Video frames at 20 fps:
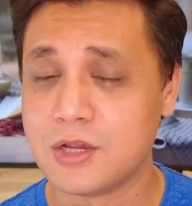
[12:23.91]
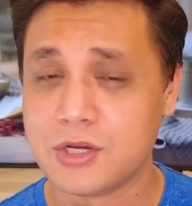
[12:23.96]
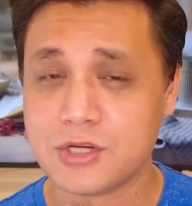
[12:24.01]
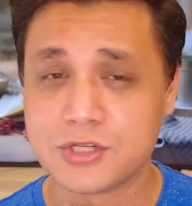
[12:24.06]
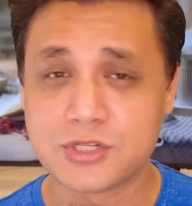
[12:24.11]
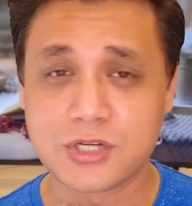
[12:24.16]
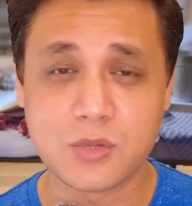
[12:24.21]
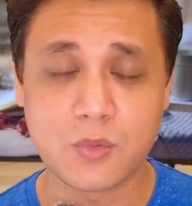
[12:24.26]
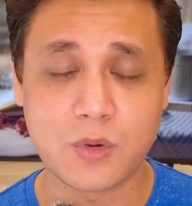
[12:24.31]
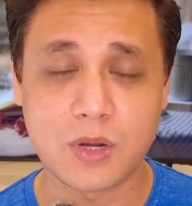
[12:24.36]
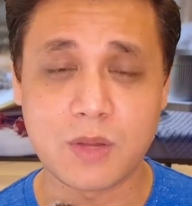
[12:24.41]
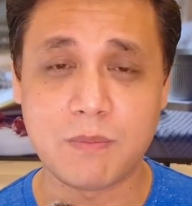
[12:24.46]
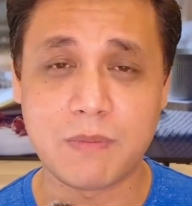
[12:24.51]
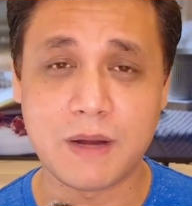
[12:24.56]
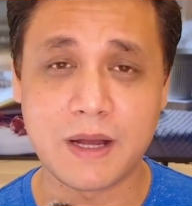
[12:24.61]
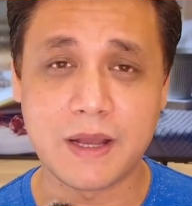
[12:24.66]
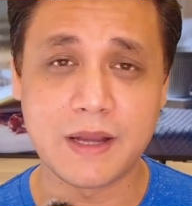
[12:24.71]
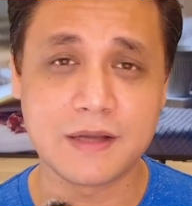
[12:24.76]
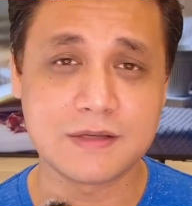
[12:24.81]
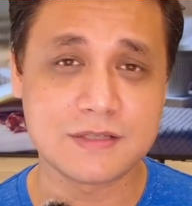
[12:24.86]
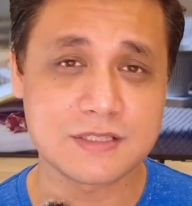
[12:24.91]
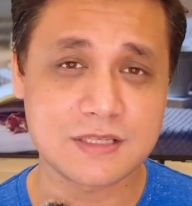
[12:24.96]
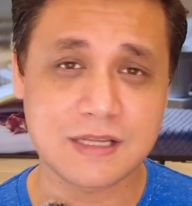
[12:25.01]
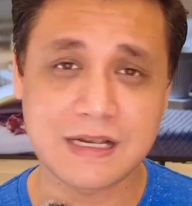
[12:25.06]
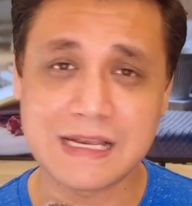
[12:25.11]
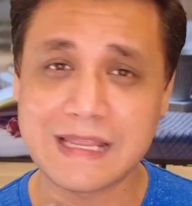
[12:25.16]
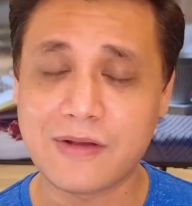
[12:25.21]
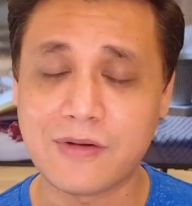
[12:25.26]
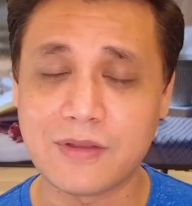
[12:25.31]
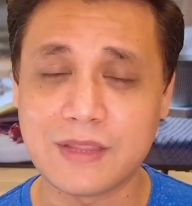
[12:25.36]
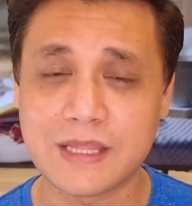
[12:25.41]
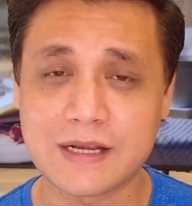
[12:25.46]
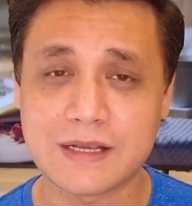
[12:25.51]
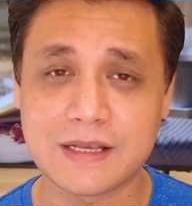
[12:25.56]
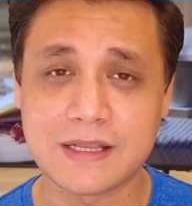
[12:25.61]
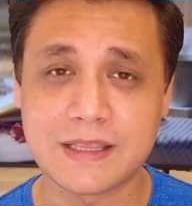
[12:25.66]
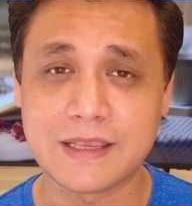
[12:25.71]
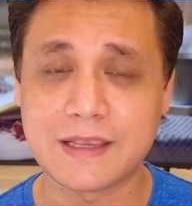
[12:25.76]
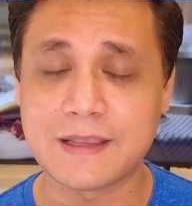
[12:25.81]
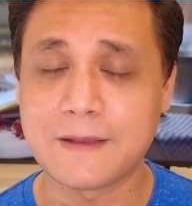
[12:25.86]
Should you want to buy it, just click on that
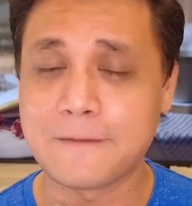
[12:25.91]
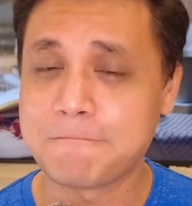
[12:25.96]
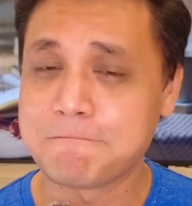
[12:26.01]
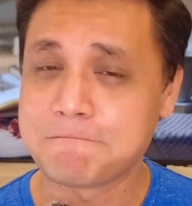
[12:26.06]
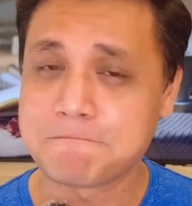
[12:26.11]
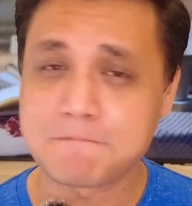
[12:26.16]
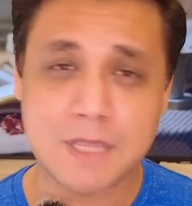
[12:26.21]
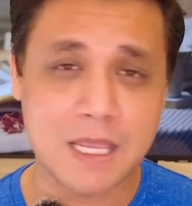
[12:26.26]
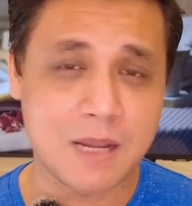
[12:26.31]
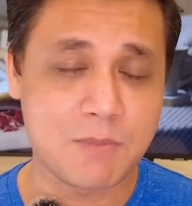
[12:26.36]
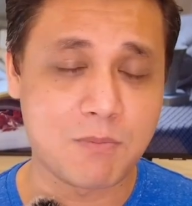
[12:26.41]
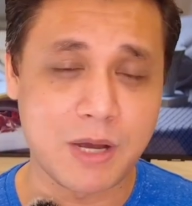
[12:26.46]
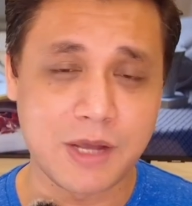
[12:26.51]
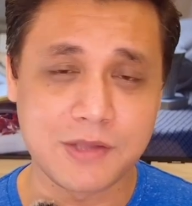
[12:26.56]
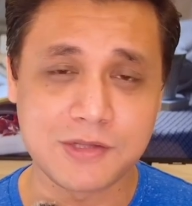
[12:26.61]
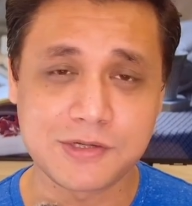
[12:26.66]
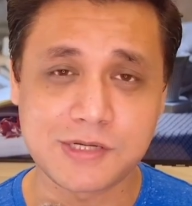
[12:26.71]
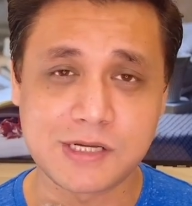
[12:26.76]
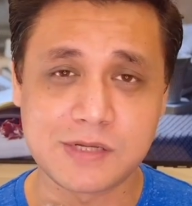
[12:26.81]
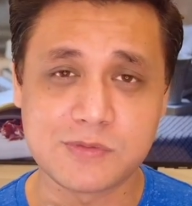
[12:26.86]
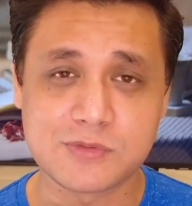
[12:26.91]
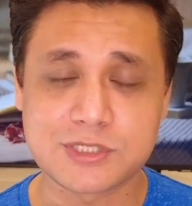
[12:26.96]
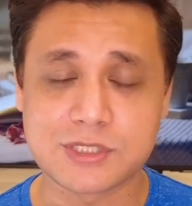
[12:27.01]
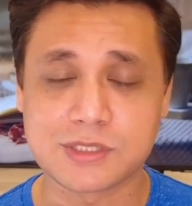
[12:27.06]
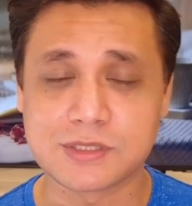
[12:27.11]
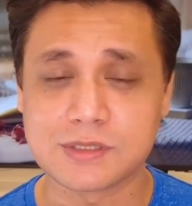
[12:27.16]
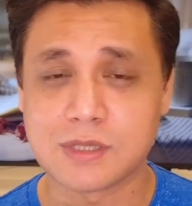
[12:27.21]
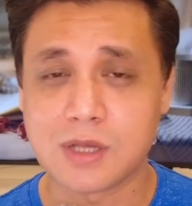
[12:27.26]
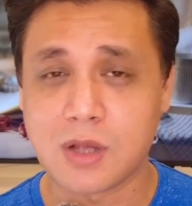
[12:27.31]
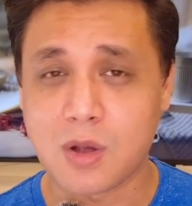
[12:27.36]
link and buy the television.